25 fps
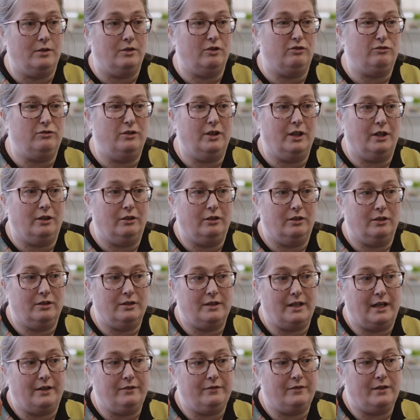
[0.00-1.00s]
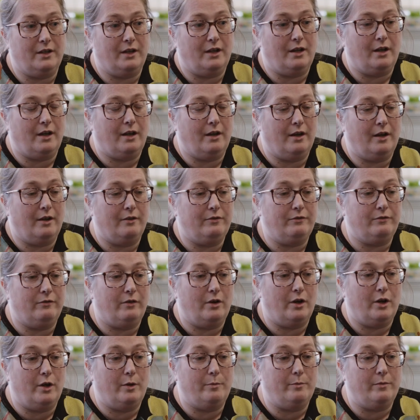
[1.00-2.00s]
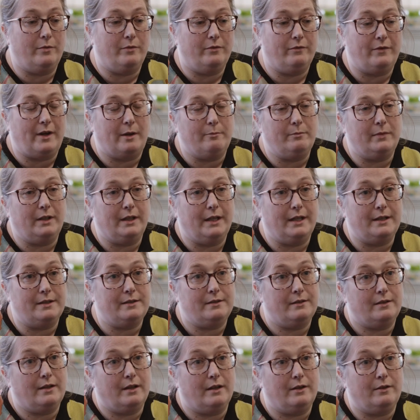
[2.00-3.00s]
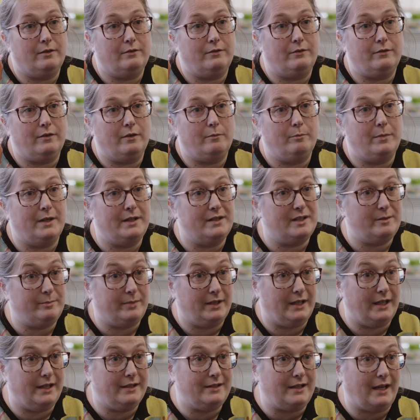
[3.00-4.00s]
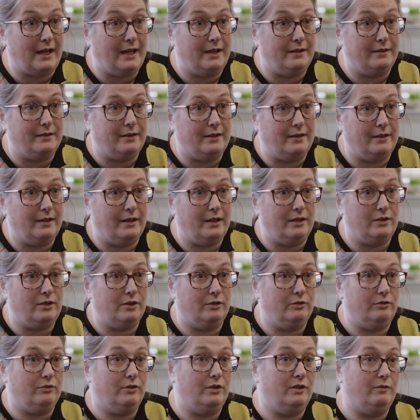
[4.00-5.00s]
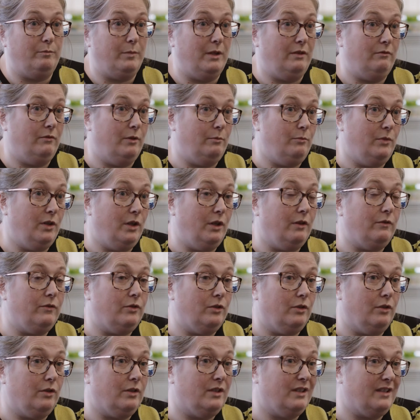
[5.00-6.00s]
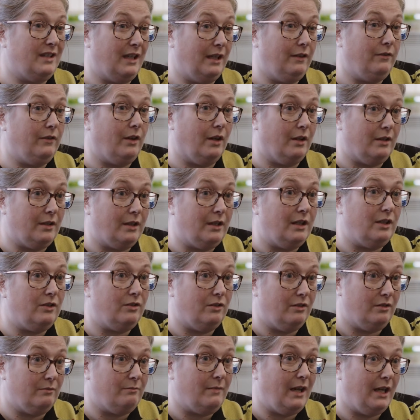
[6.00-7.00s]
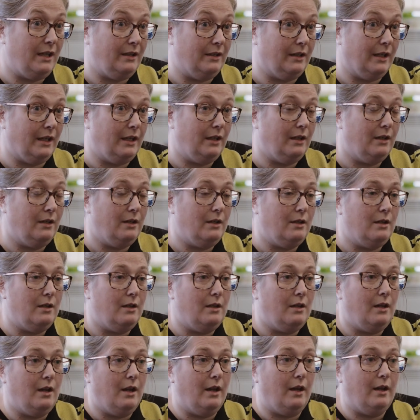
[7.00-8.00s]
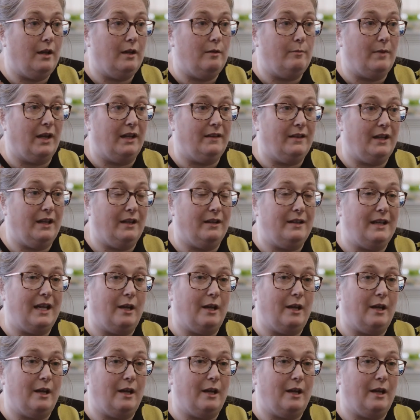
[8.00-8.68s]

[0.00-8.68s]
Children that are looked after are from families that have been split and that their children have been removed due to safeguarding issues mainly, and they are